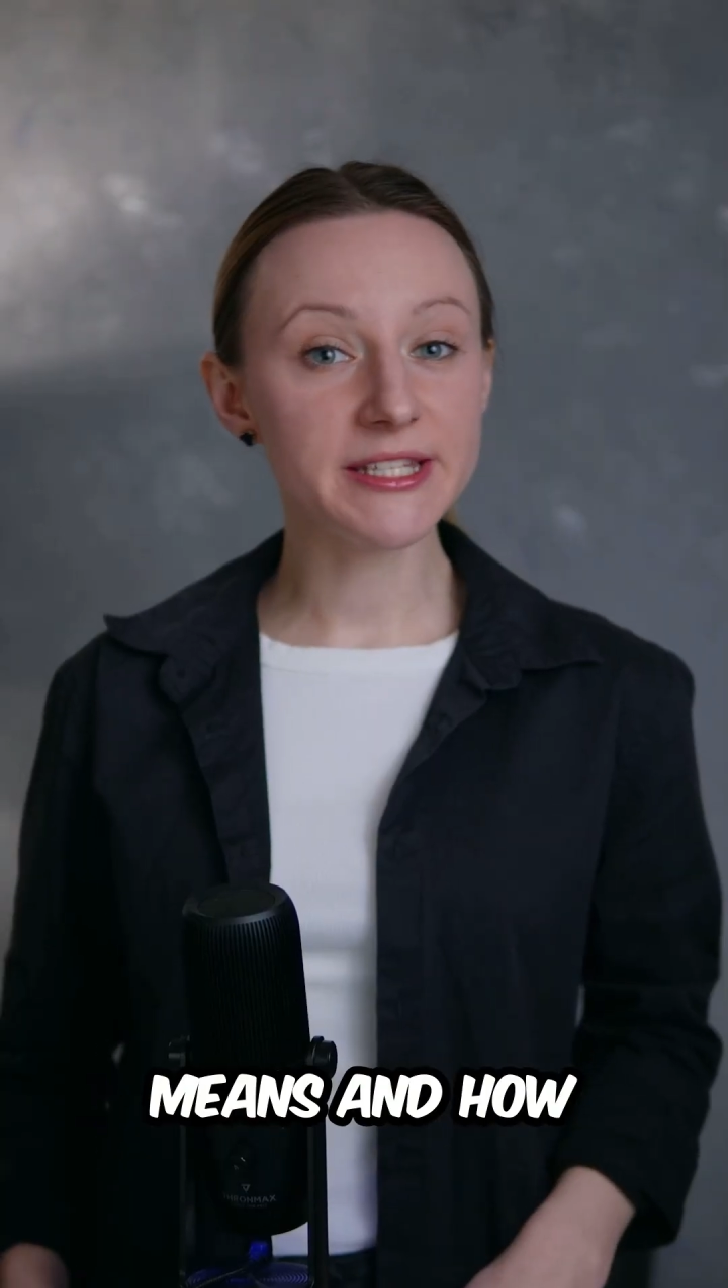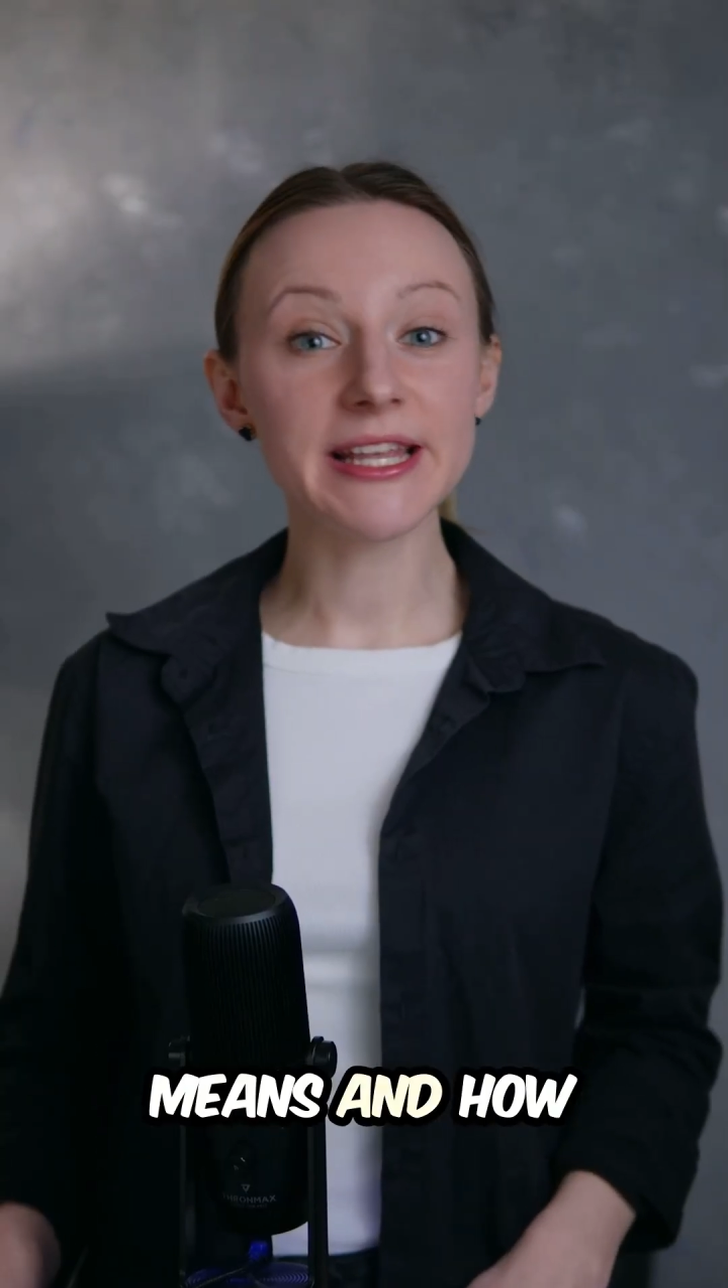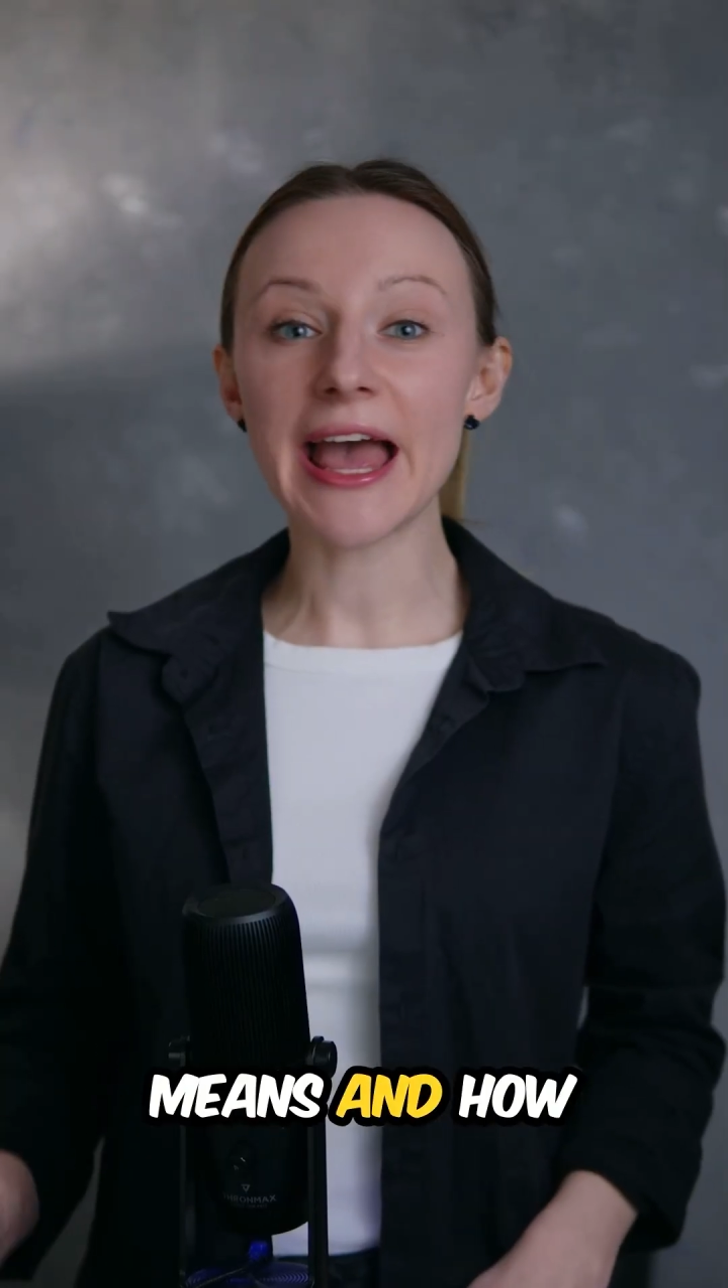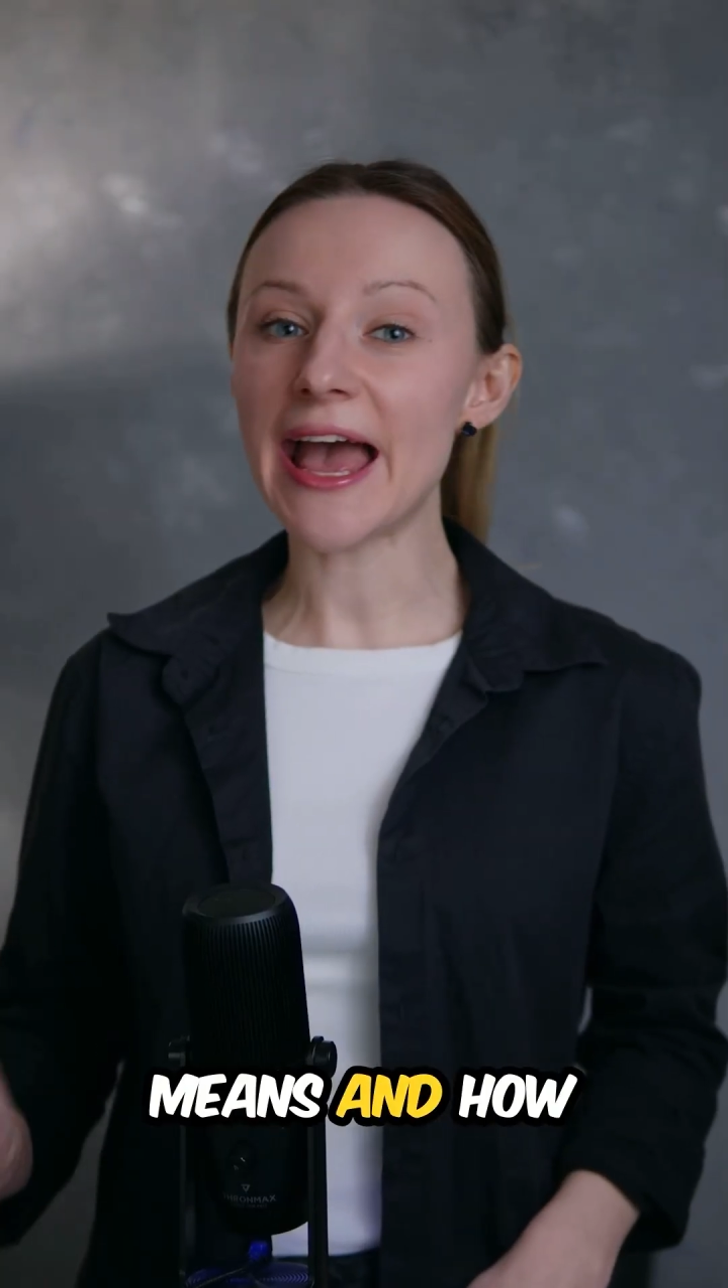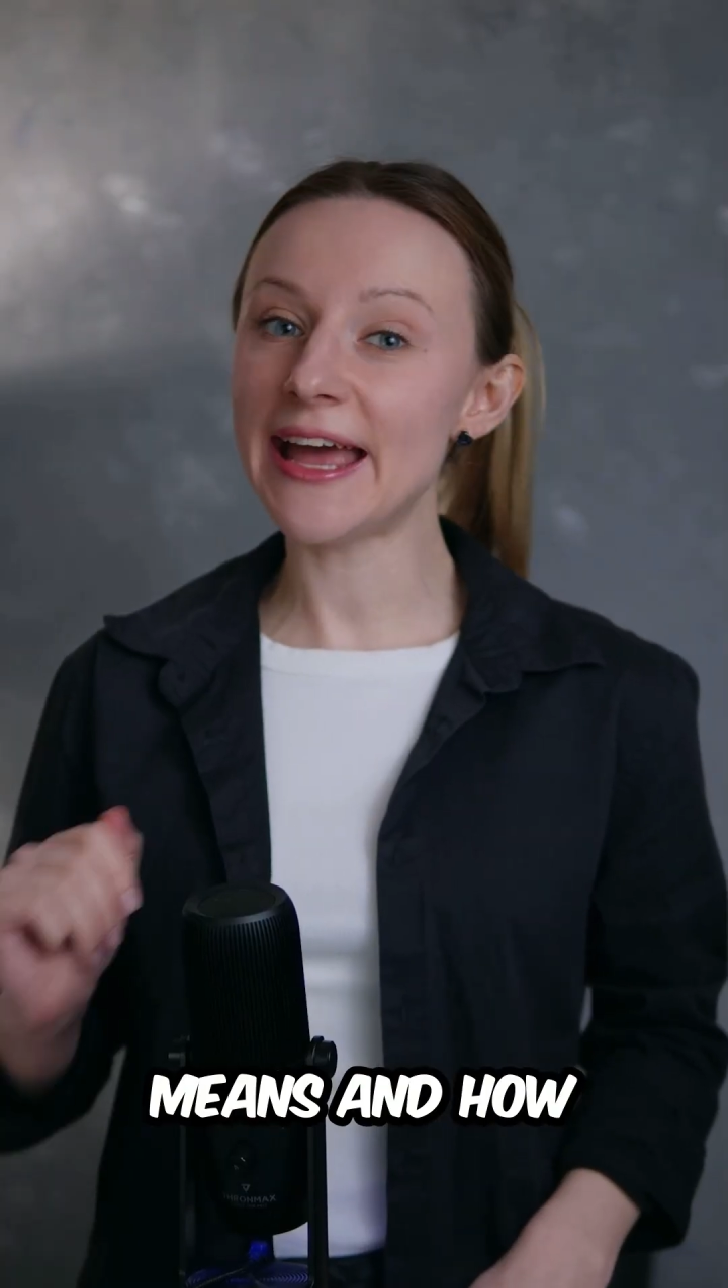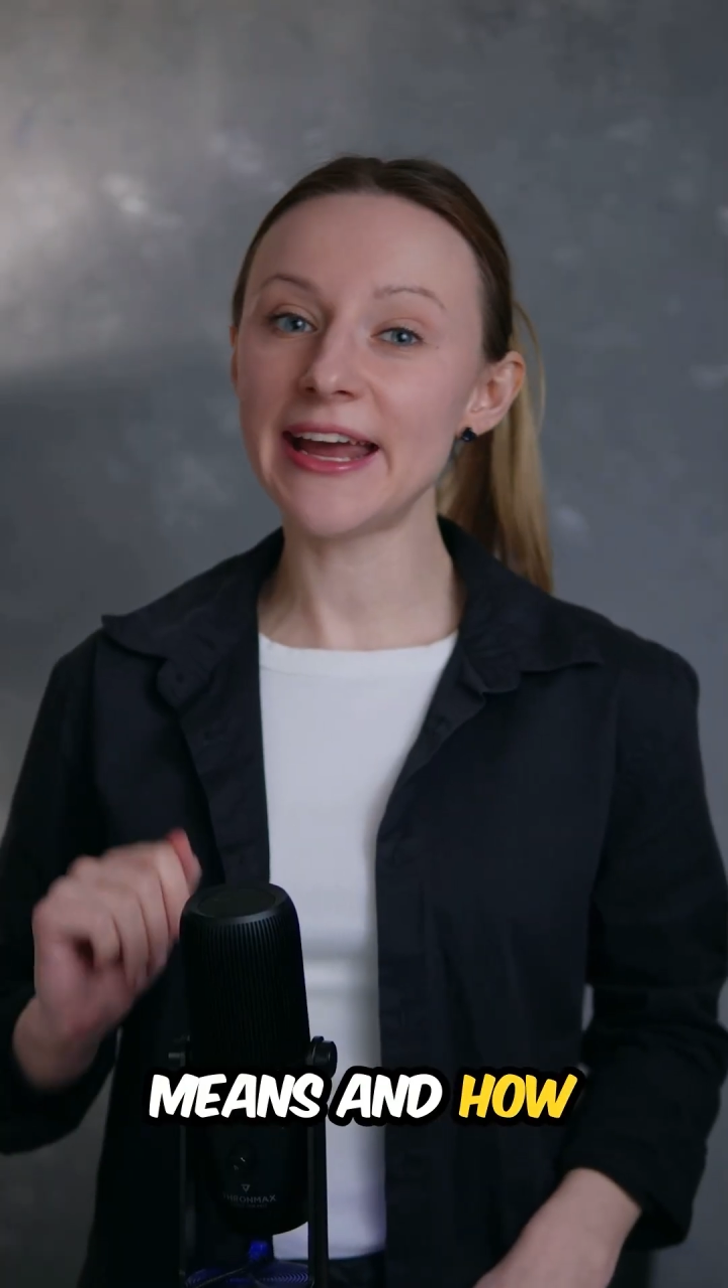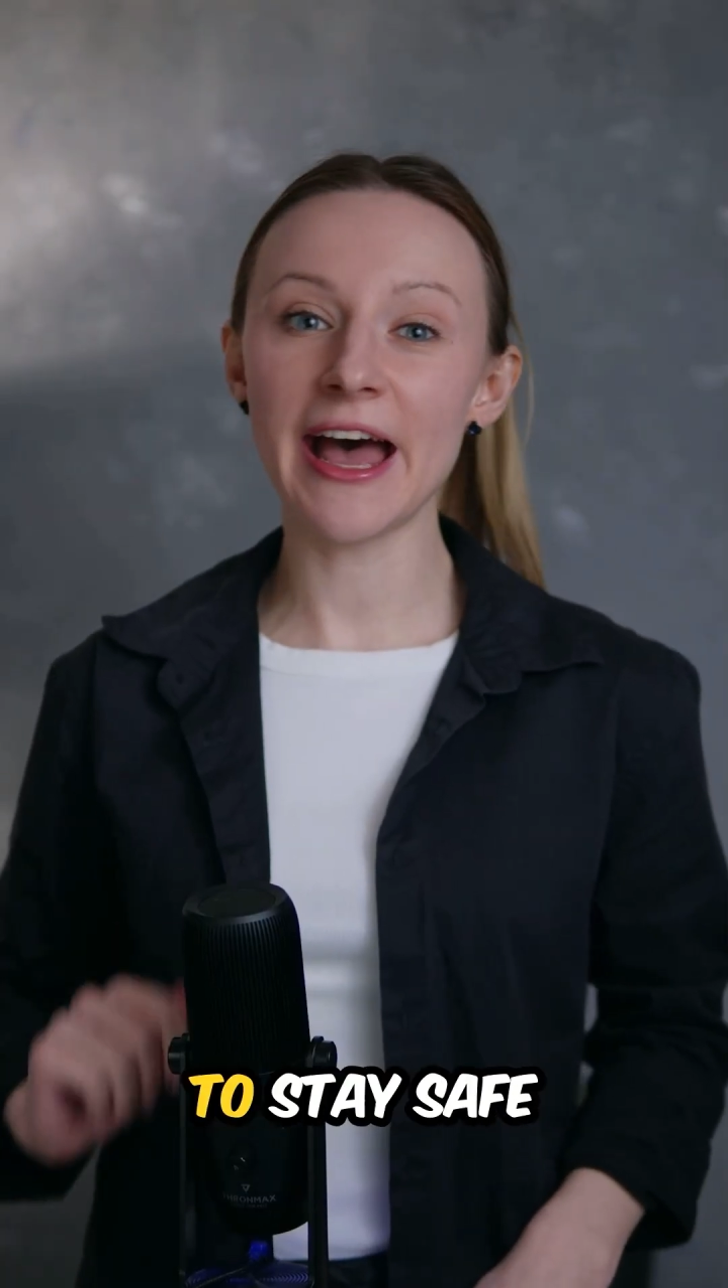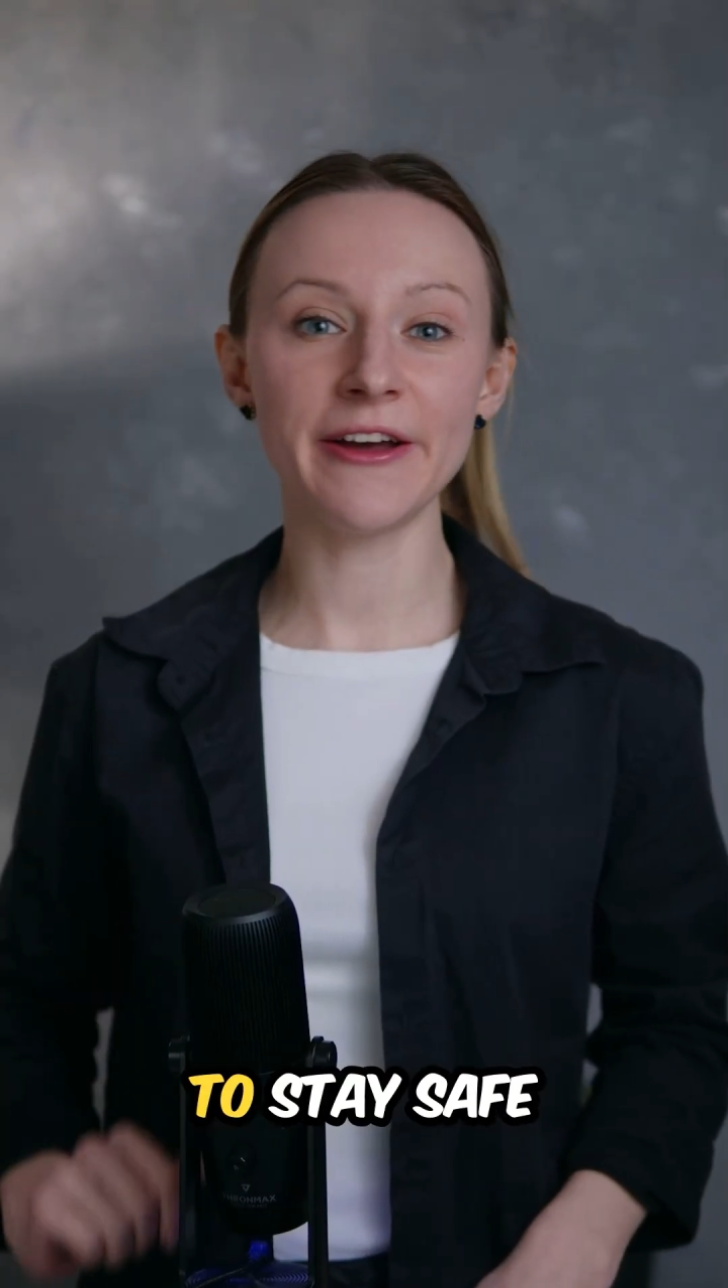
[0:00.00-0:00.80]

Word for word: and how to